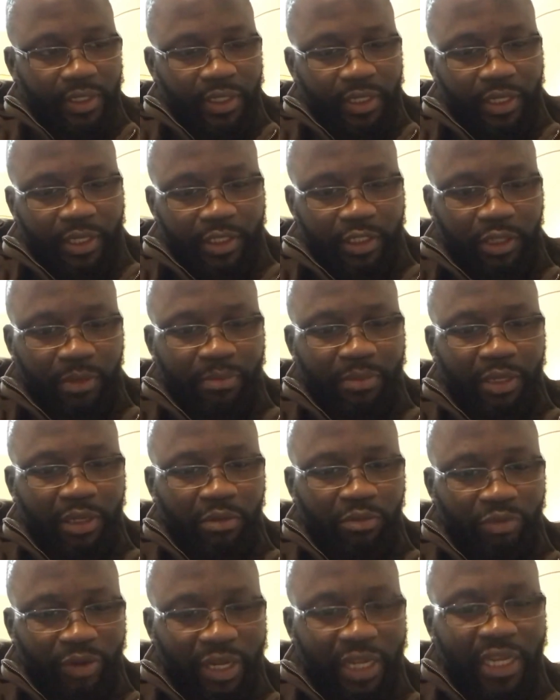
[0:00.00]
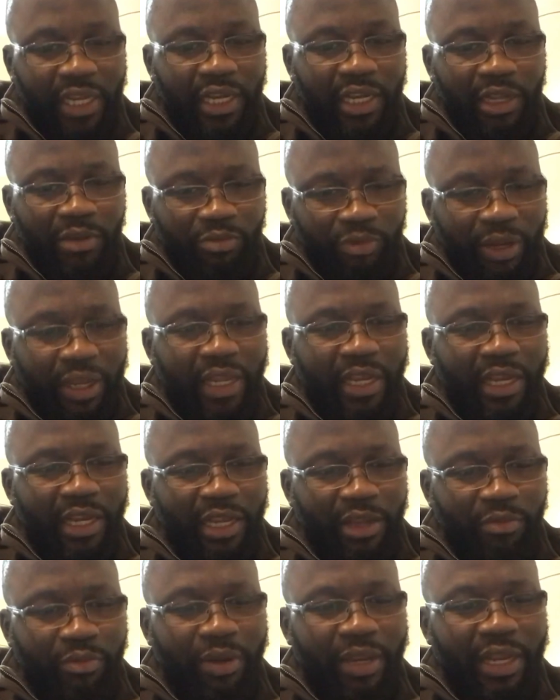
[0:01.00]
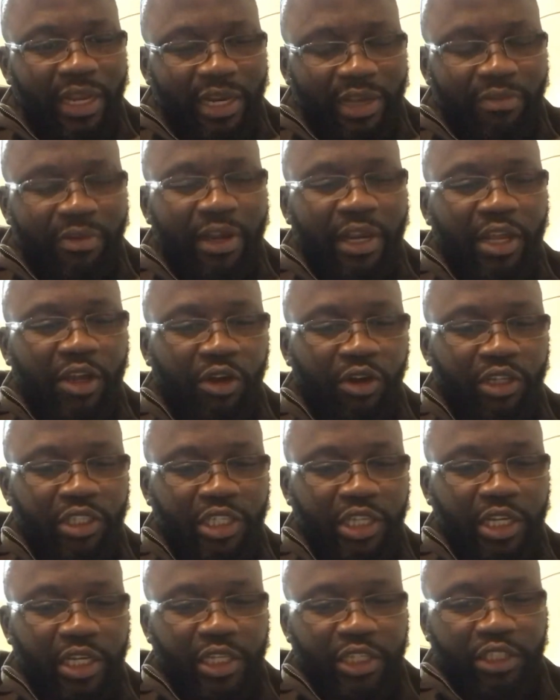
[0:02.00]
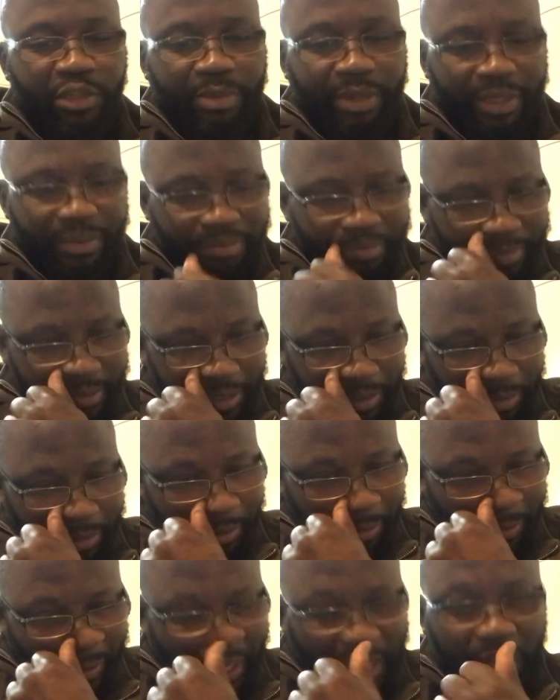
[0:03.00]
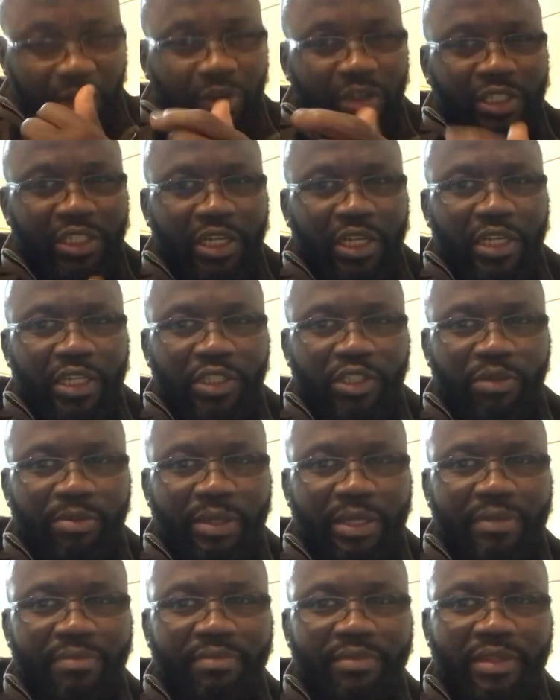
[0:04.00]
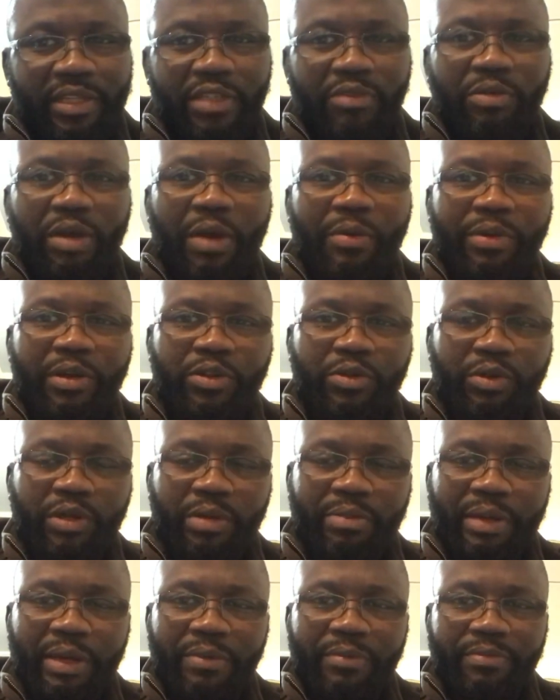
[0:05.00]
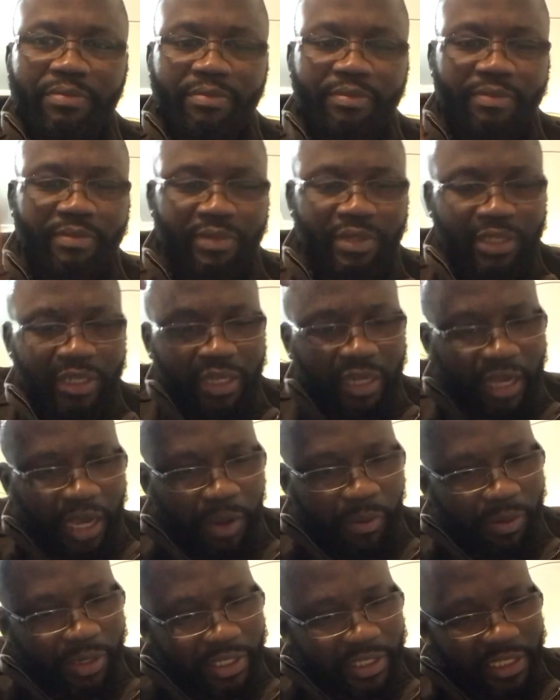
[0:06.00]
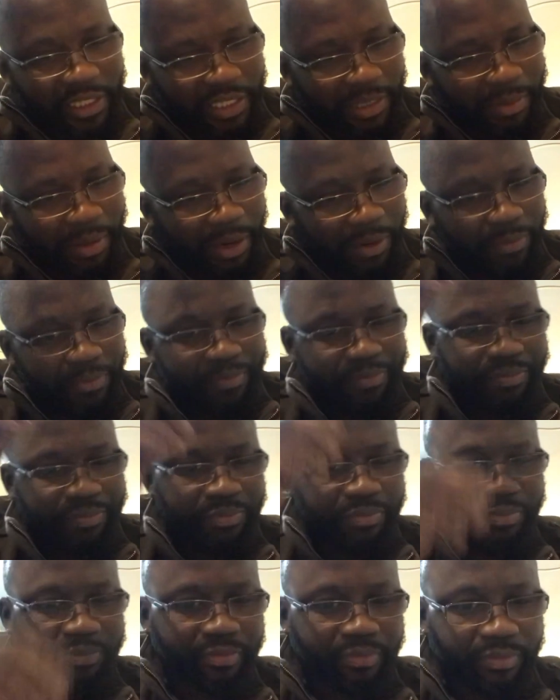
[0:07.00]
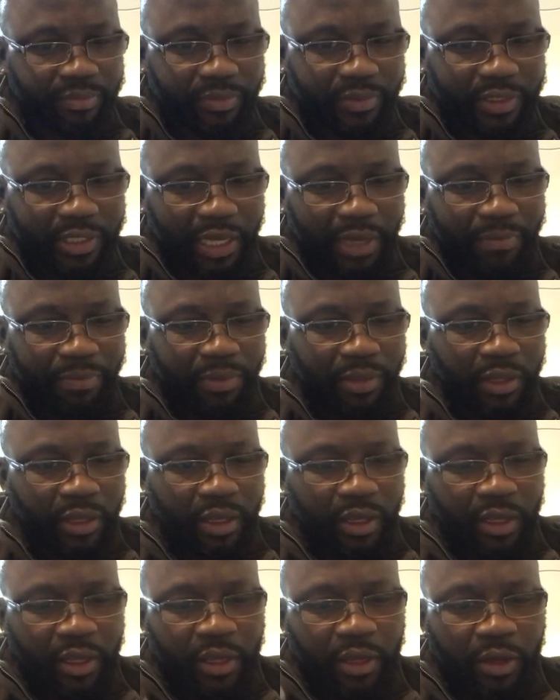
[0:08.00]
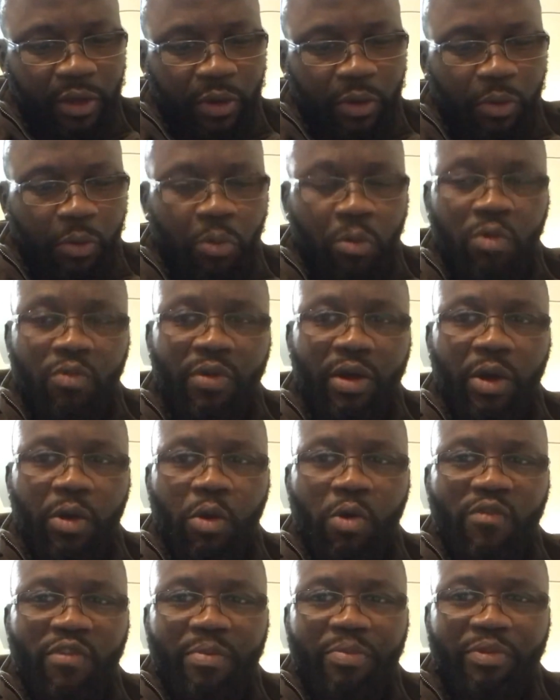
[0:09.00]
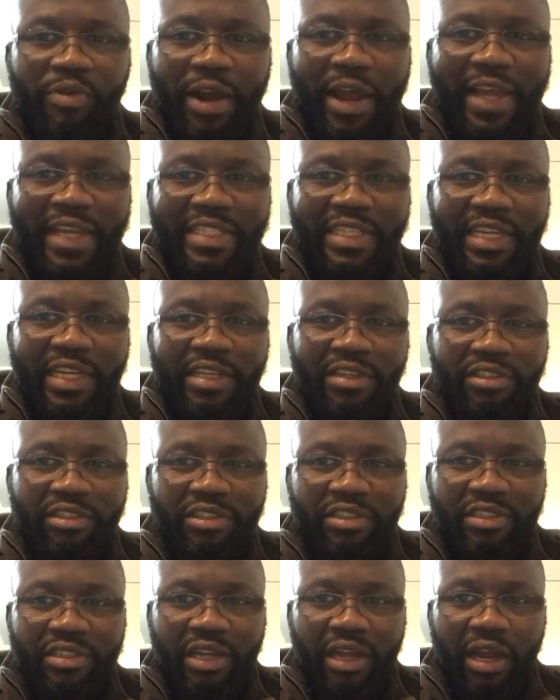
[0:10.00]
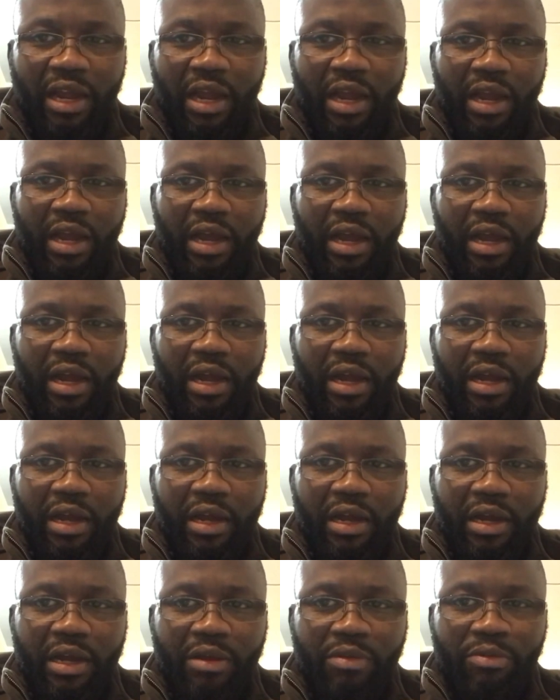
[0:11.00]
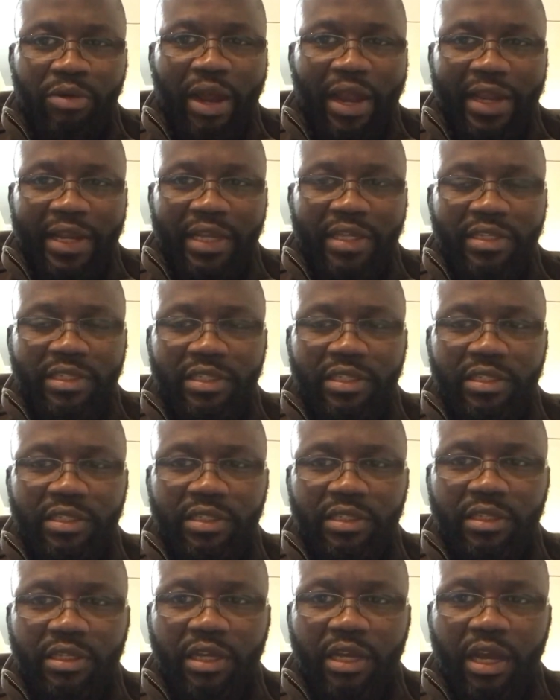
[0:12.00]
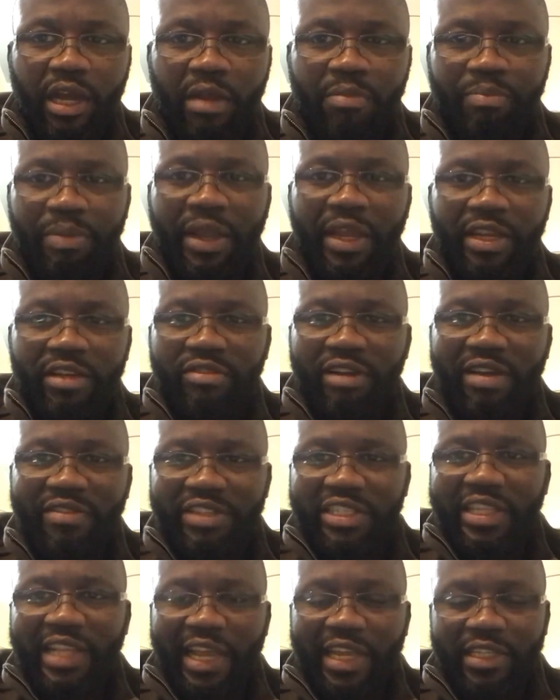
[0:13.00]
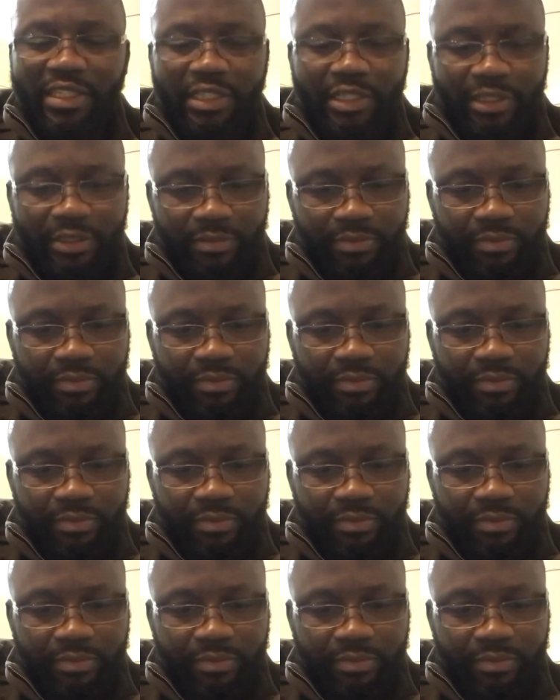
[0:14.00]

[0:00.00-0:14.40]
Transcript: Something really concerning to me. Something really concerning to me. That's what I want to talk about. And what is this about? Yeah? Overpricing riders and paying drivers less.